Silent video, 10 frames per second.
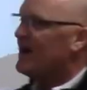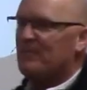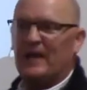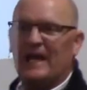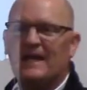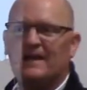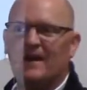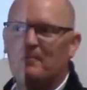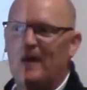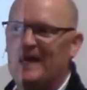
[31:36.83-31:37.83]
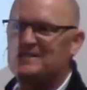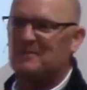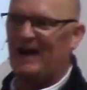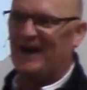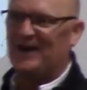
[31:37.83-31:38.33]
up eating a page
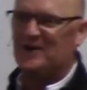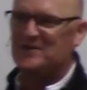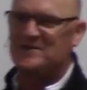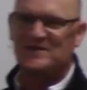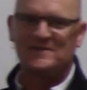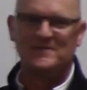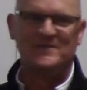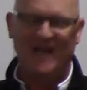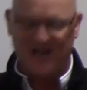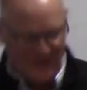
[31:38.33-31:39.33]
of my notes. He